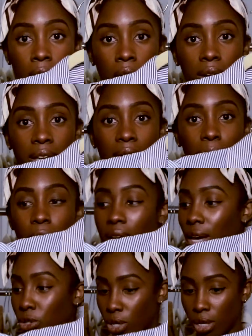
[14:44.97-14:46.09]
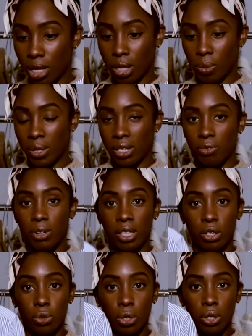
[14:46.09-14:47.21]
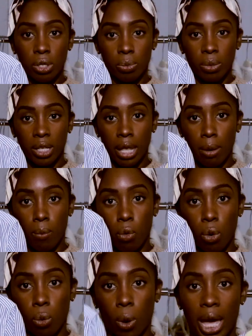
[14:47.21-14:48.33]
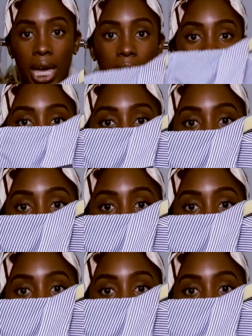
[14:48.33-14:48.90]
On camera, they actually look a little bit different. This one looks a little bit like more white and this one